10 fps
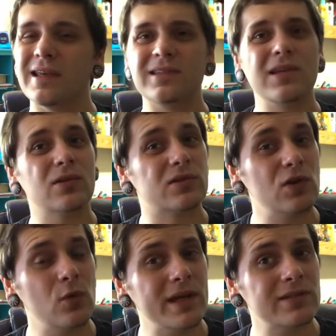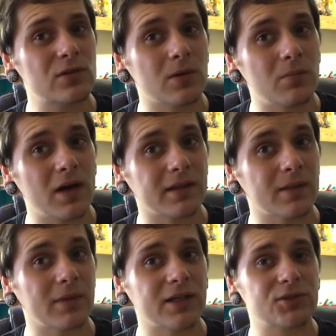it's either 2 weeks or a month,
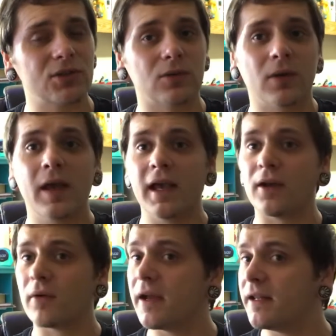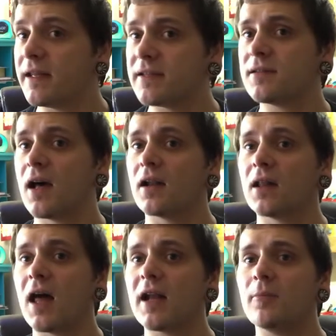I'm not sure. And granted, that's not a
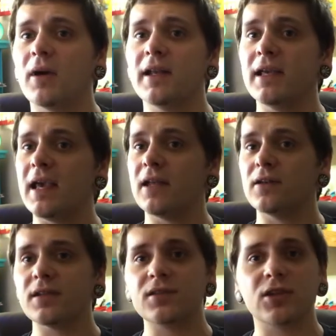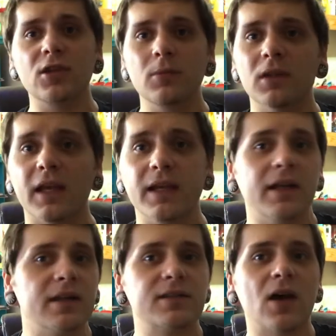lot of money. It does accumulate,
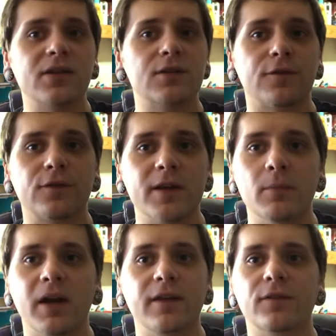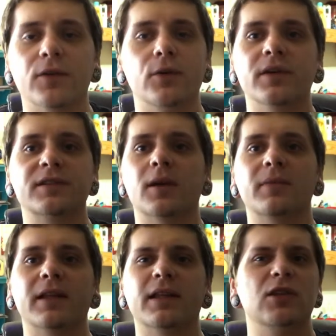and it's also free money for doing
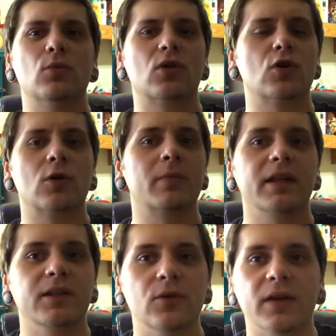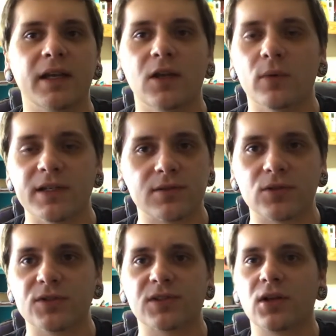something that you were normally doing anyways.
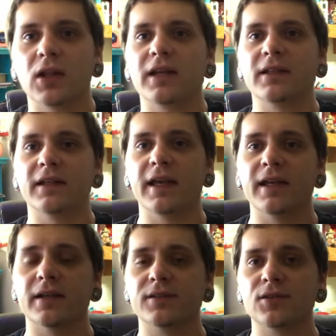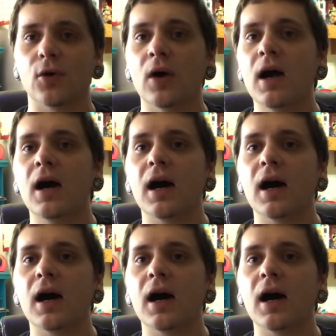They're just collecting data. So